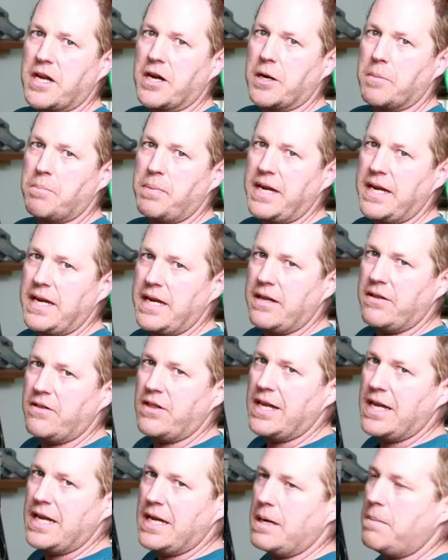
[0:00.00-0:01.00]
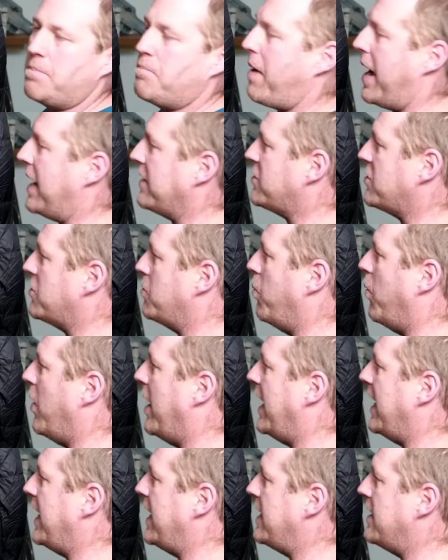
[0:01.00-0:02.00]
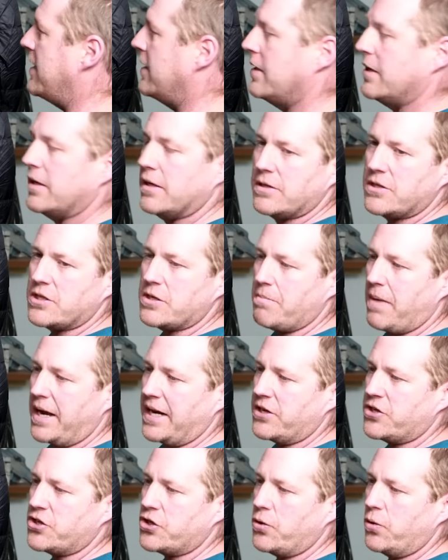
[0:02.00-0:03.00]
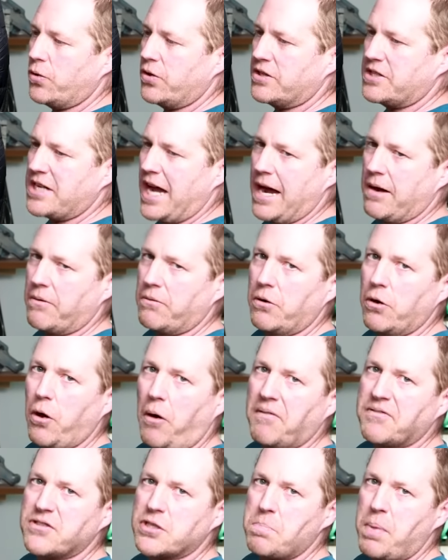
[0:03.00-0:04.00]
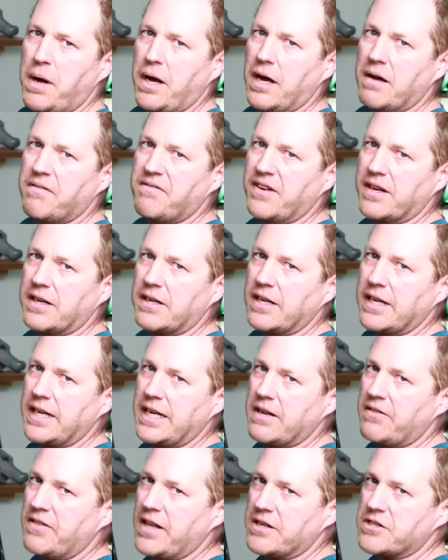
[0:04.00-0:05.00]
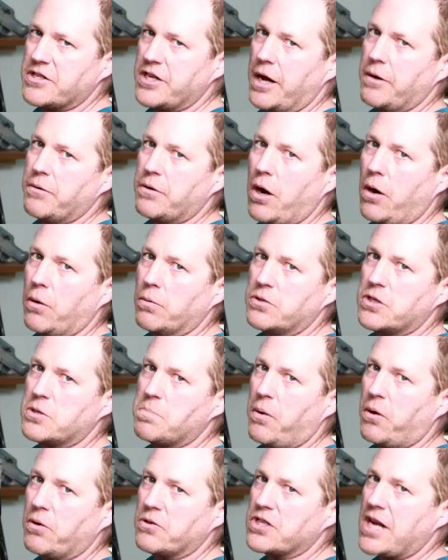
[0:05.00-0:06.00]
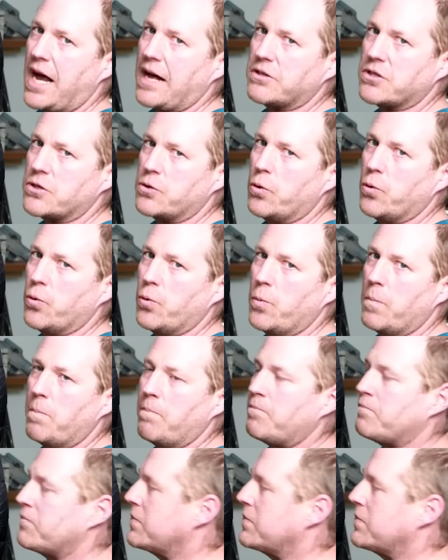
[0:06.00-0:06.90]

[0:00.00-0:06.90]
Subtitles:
going to be the best way to make sure the down lofts perfectly and there's no cold spots at all.